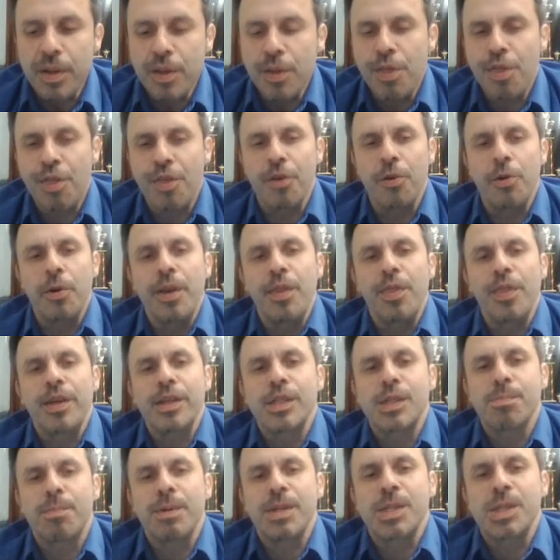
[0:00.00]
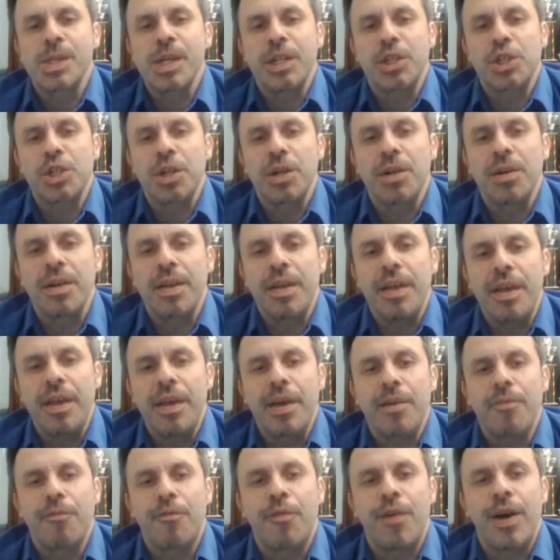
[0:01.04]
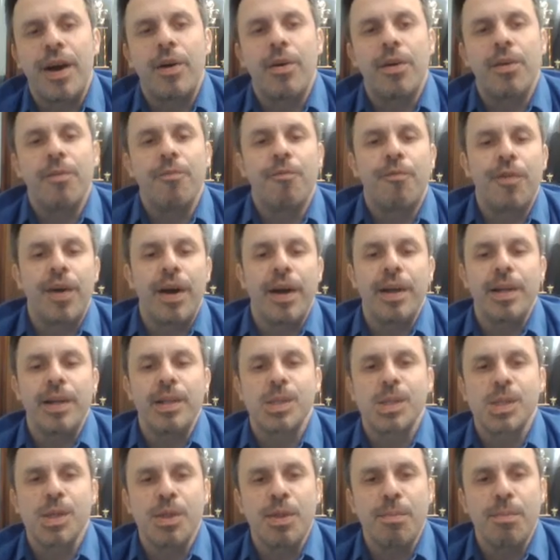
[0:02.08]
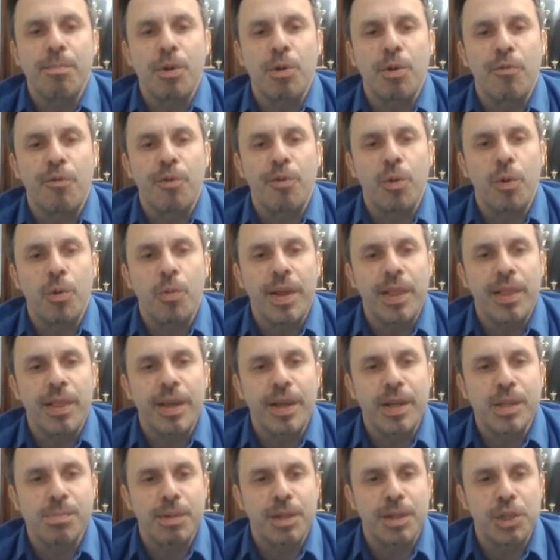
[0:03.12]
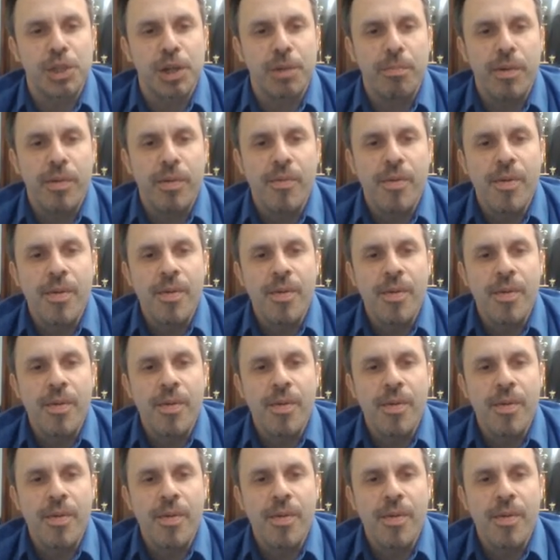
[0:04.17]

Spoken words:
So in this position, Ian finds the beautiful queen takes bishop.